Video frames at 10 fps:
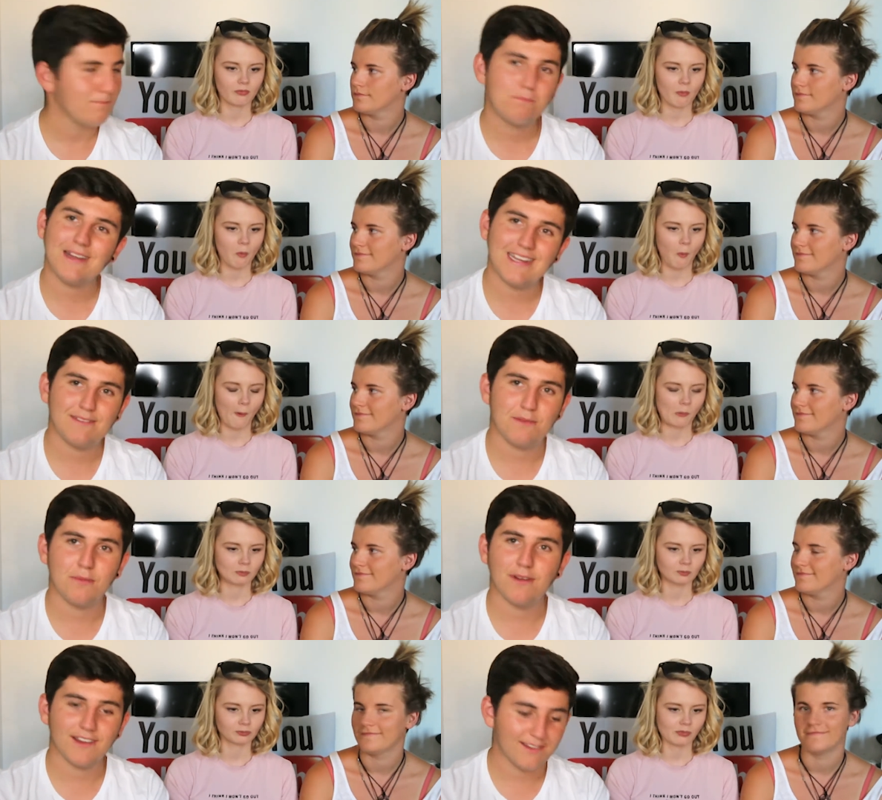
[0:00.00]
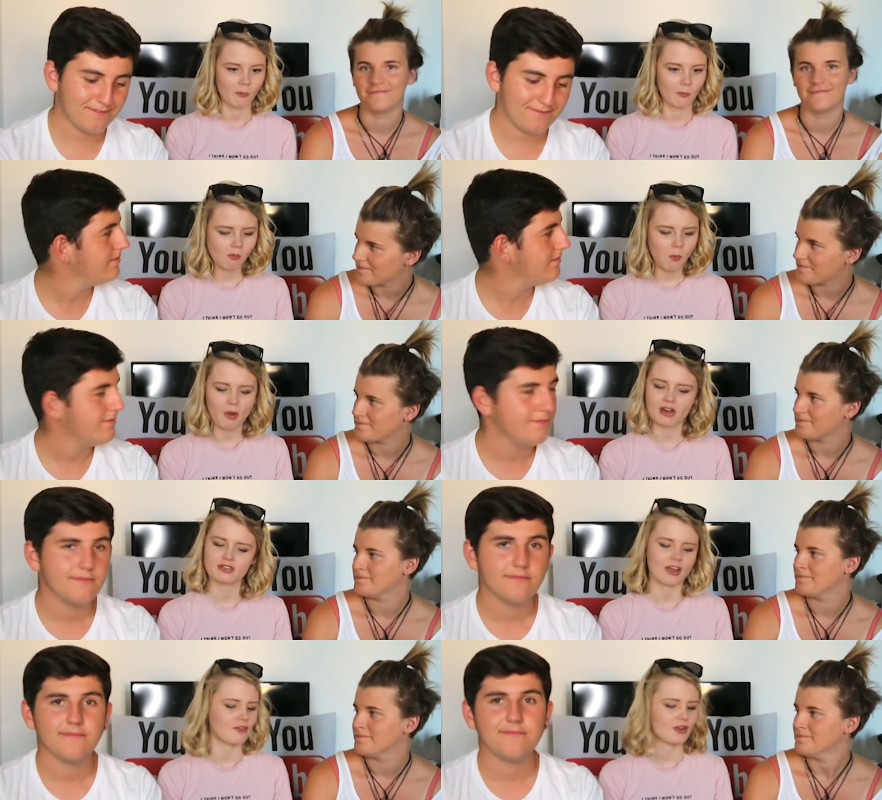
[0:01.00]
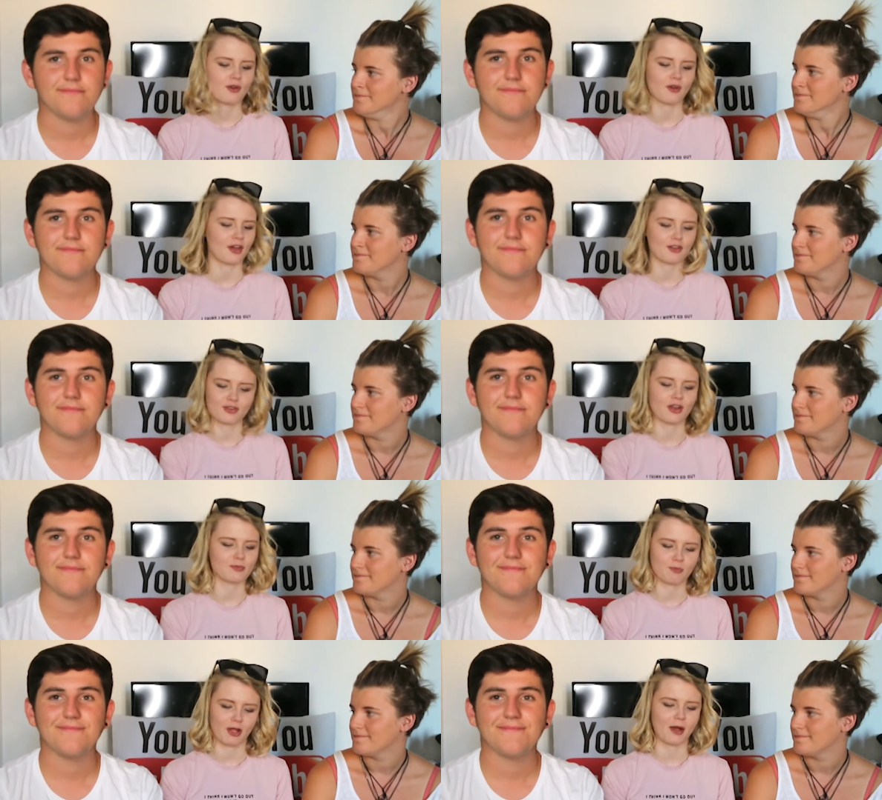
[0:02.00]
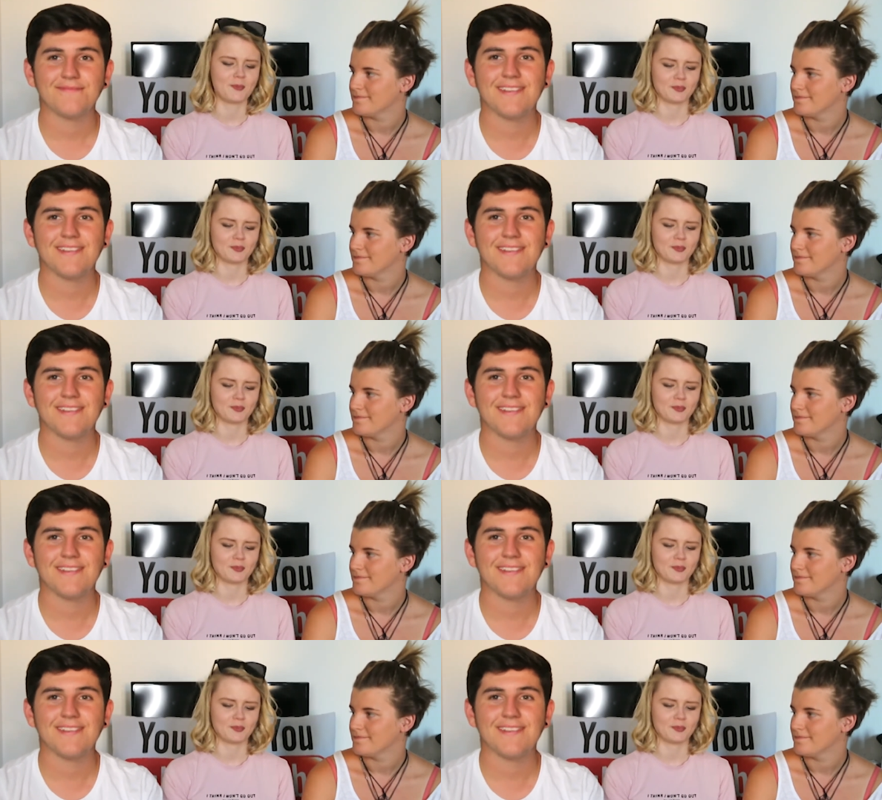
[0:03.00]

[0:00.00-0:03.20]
Speaker 1: Please be booger. But it's definitely not nice. No, it's bigger.